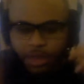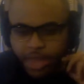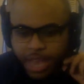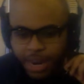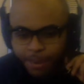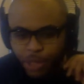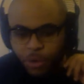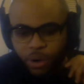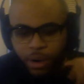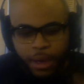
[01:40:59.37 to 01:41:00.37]
And I'm
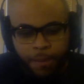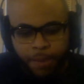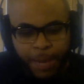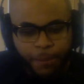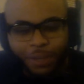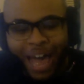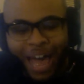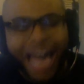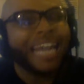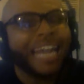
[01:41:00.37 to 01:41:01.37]
sure people of
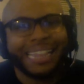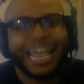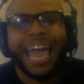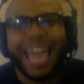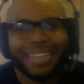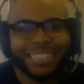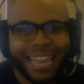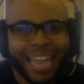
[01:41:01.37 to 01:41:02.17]
high class like